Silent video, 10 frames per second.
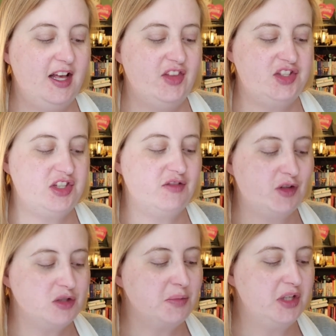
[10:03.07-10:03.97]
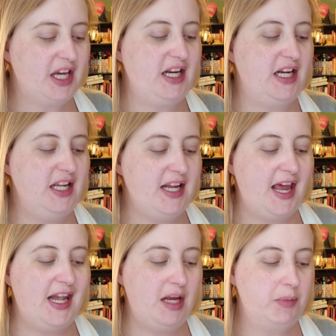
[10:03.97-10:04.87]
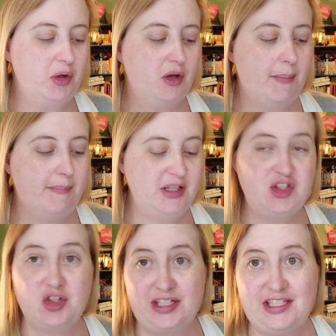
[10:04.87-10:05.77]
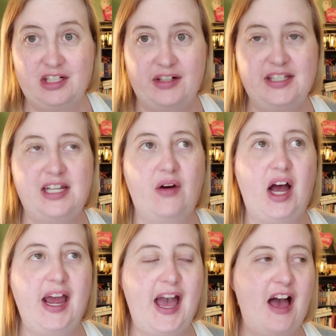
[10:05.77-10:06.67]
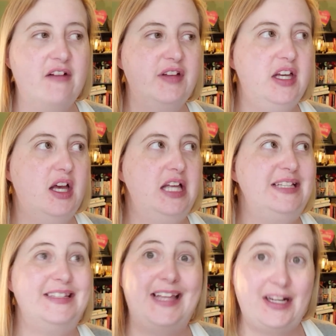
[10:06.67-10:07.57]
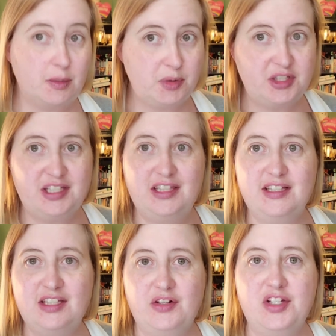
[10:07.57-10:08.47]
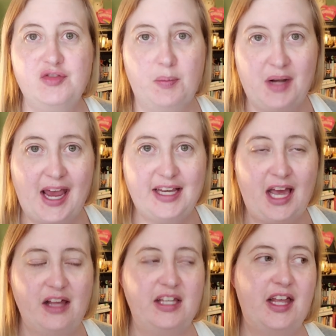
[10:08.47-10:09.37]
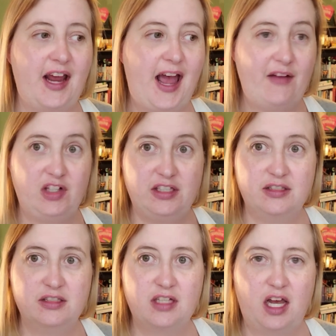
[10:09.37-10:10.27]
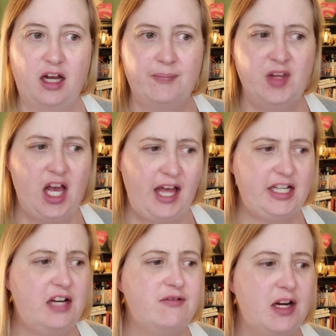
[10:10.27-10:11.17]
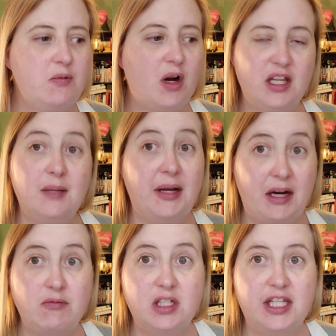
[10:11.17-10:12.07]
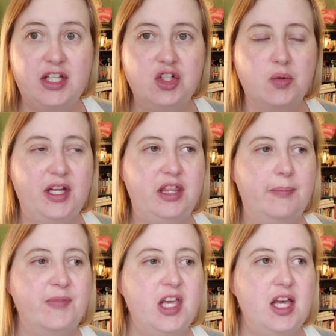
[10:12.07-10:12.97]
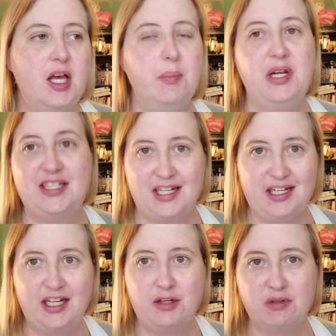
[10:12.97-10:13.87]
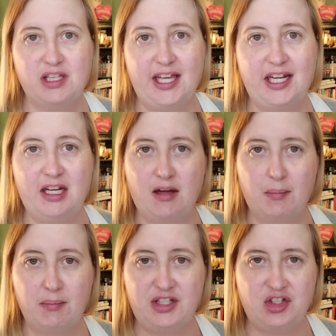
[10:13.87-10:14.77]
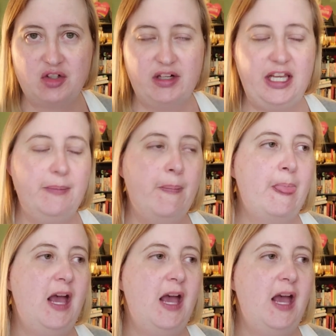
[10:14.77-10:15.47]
This is the first book in a knit and nibble mystery series. Now, I have later books in this series from NetGalley that I haven't, uh, I think I've read one of them and I really enjoyed them, but it's a knitting related mystery.